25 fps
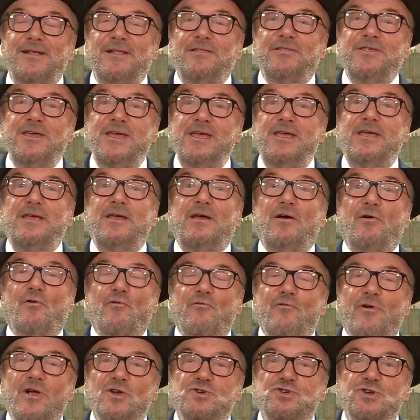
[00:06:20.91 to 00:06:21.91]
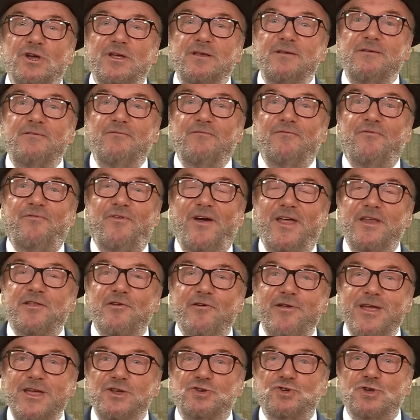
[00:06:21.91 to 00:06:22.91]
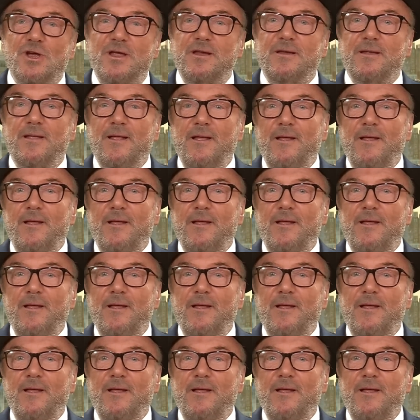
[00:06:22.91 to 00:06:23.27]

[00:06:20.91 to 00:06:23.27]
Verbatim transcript: the Russian Federation.